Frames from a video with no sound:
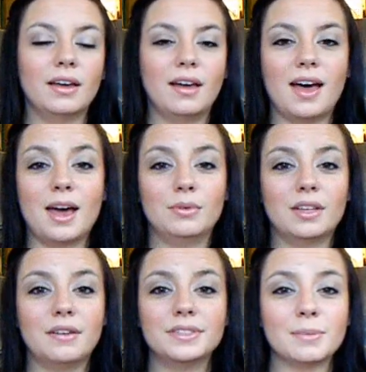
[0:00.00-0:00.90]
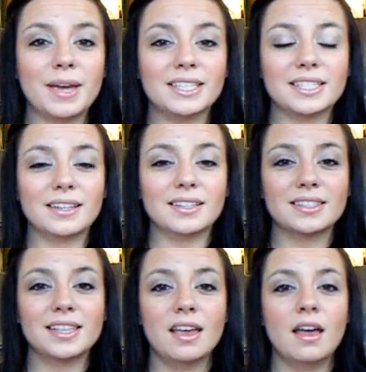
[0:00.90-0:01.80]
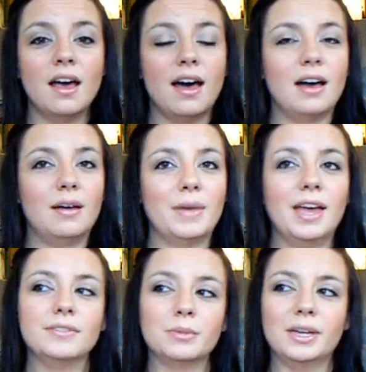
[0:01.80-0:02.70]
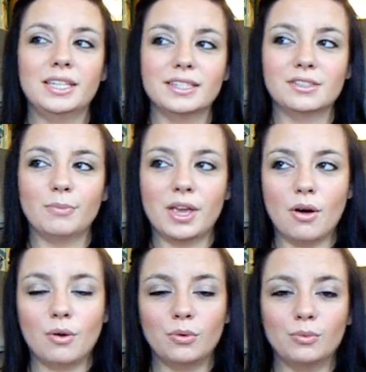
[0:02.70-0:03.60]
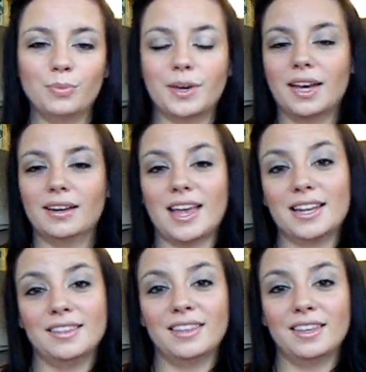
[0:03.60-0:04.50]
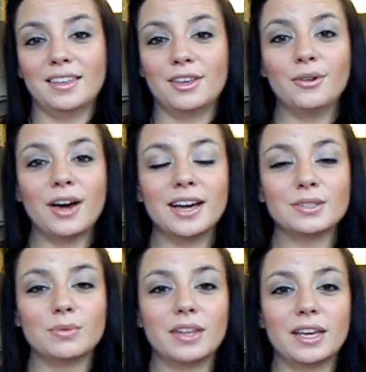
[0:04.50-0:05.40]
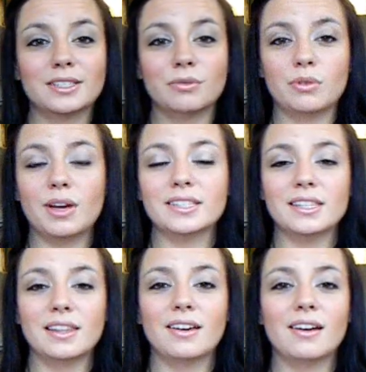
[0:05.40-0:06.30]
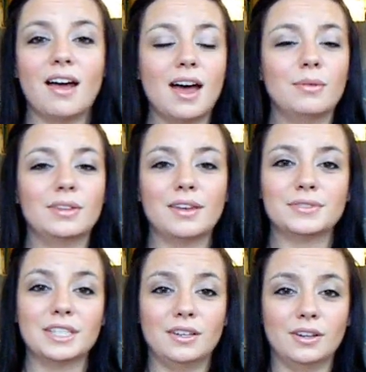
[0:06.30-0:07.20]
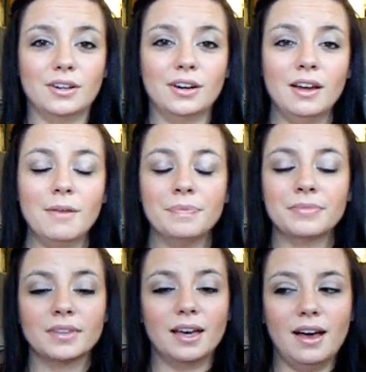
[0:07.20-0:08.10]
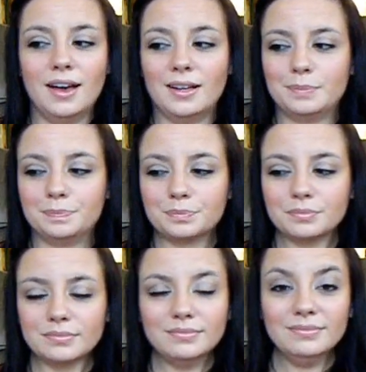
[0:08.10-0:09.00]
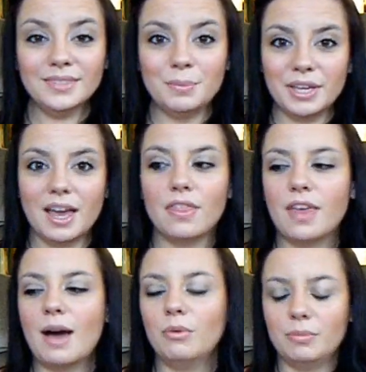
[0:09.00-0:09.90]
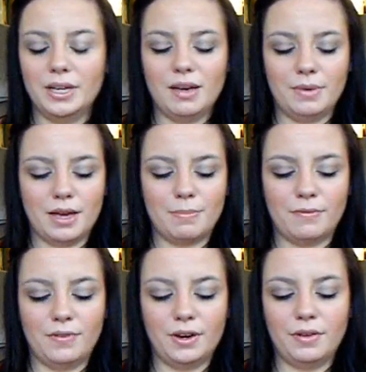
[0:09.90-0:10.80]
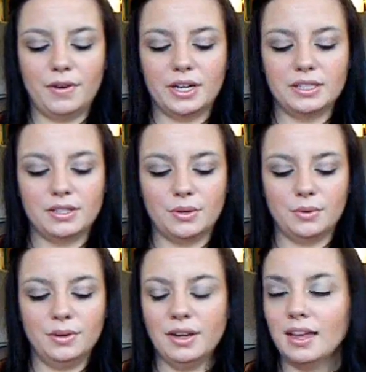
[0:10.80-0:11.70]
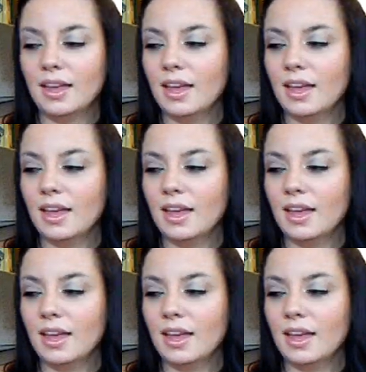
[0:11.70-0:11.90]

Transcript: I would love some ideas. Um, I have some ideas of my own, but anything that you guys would like to request in there, I would love to hear. Um, but yeah, that will be coming up very, very soon.